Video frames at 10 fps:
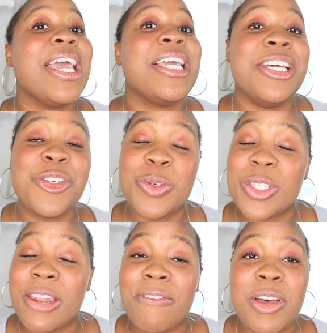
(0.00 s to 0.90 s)
Get you
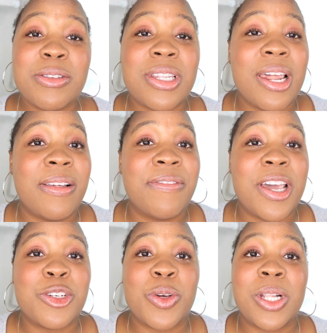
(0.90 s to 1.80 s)
Cetaphil's Daily
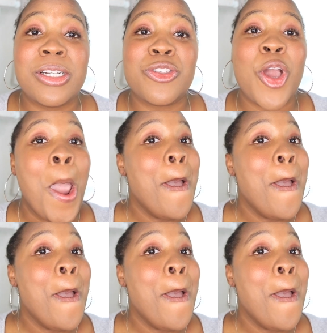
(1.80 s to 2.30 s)
Facial Cleanser.